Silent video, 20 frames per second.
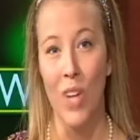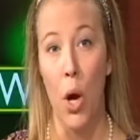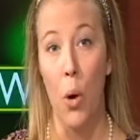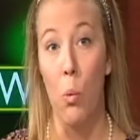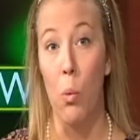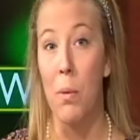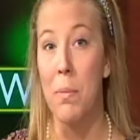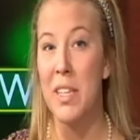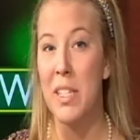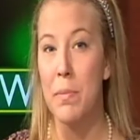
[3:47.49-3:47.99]

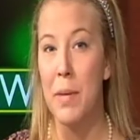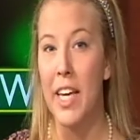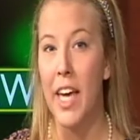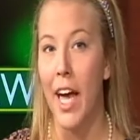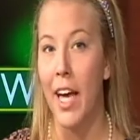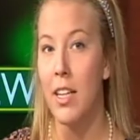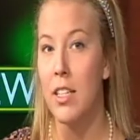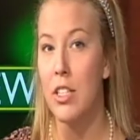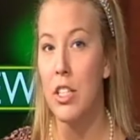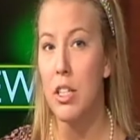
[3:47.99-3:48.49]
Women's Week
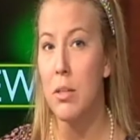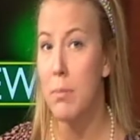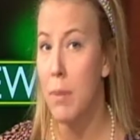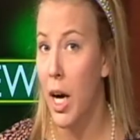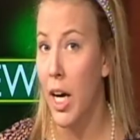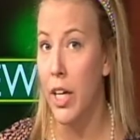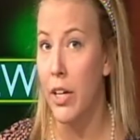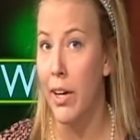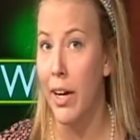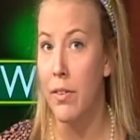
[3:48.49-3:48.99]
ends
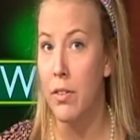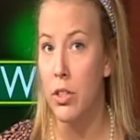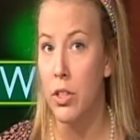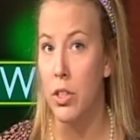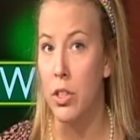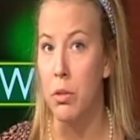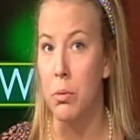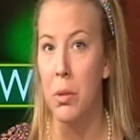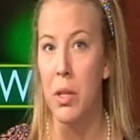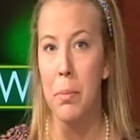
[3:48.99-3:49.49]
tomorrow
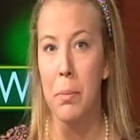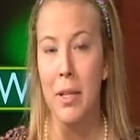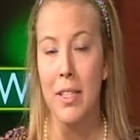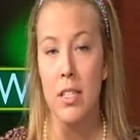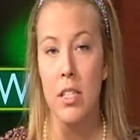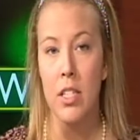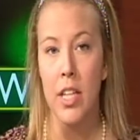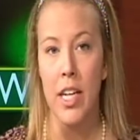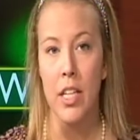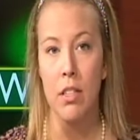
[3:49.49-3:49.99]
afternoon with a
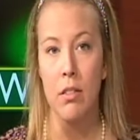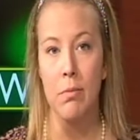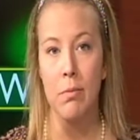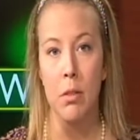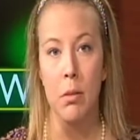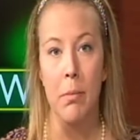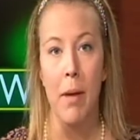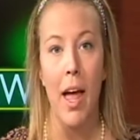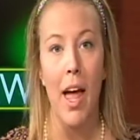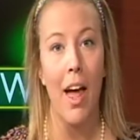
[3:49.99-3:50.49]
presentation
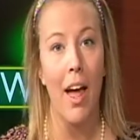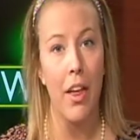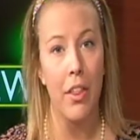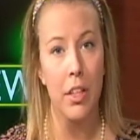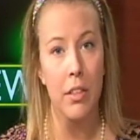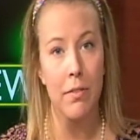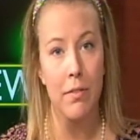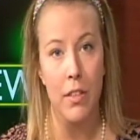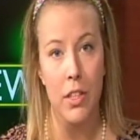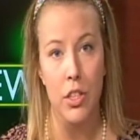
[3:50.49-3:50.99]
from
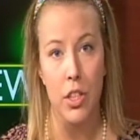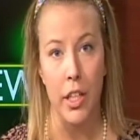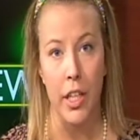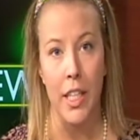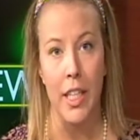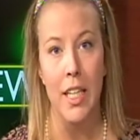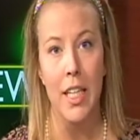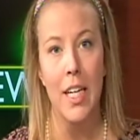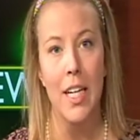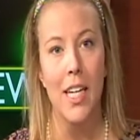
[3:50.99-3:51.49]
Heather
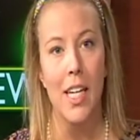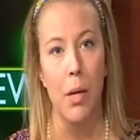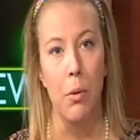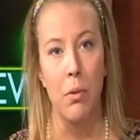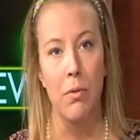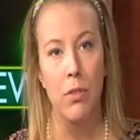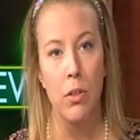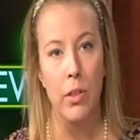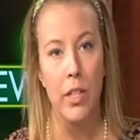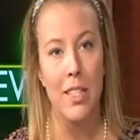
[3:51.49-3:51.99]
Fisher. It
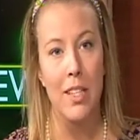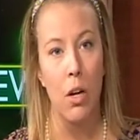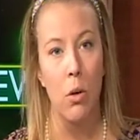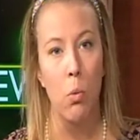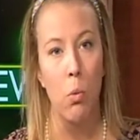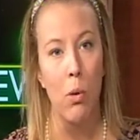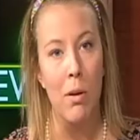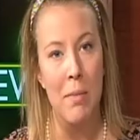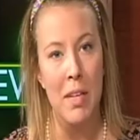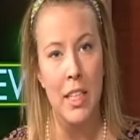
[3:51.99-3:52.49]
will focus
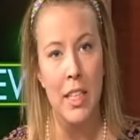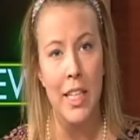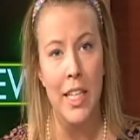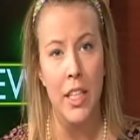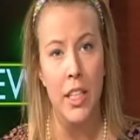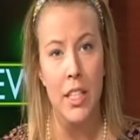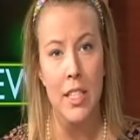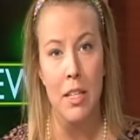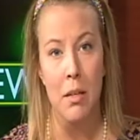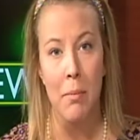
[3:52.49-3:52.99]
on women
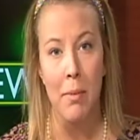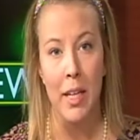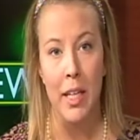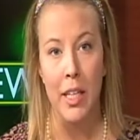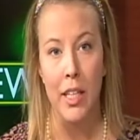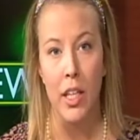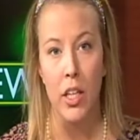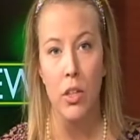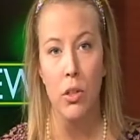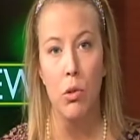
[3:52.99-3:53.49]
leaders in
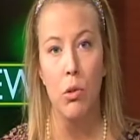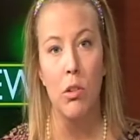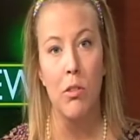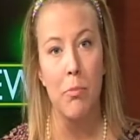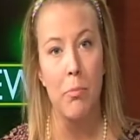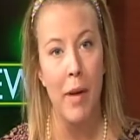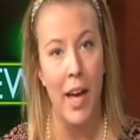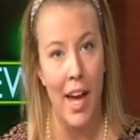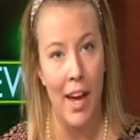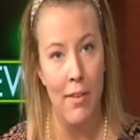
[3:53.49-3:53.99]
America who
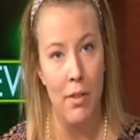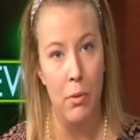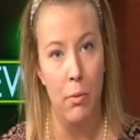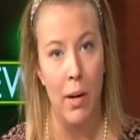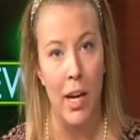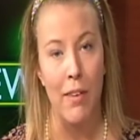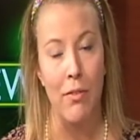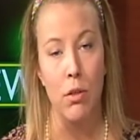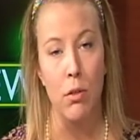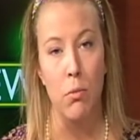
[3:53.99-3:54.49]
have paved the
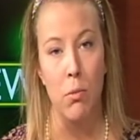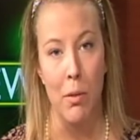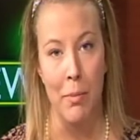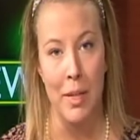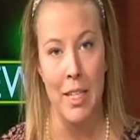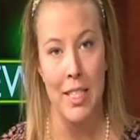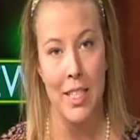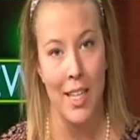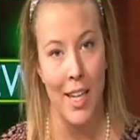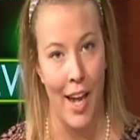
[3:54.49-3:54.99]
way for
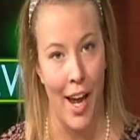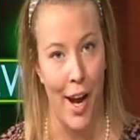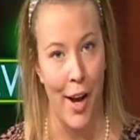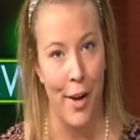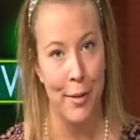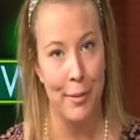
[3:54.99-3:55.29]
women today.